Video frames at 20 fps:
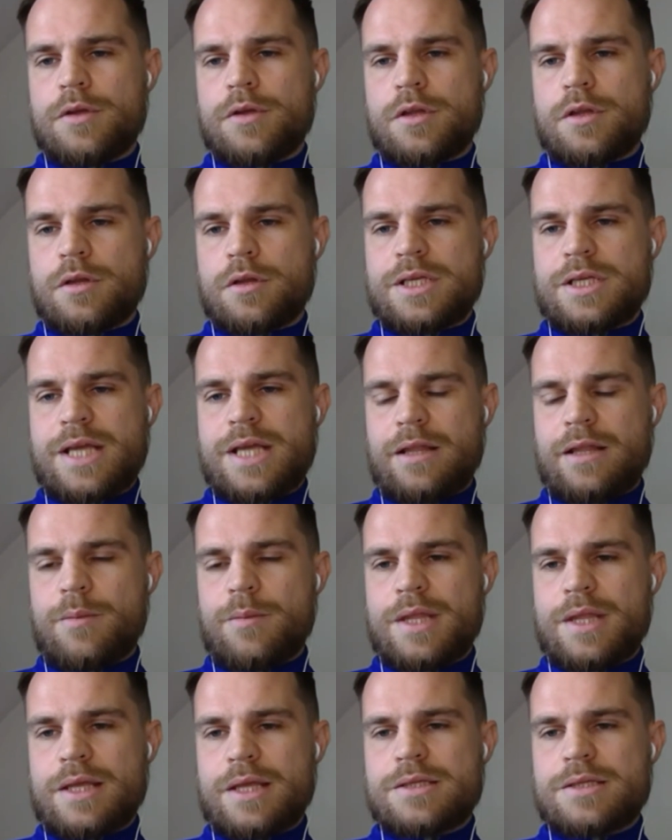You know, it's getting
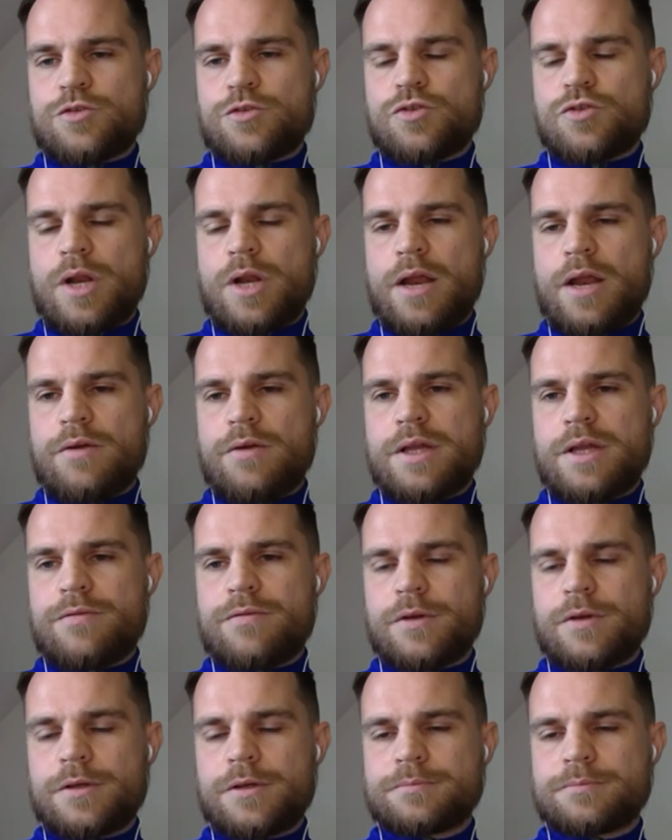them in that central area,
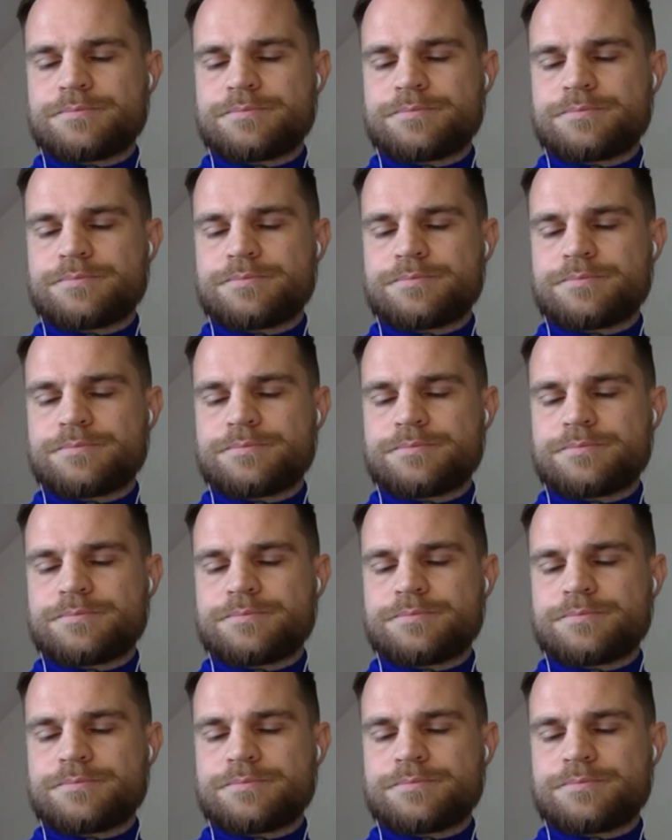definitely.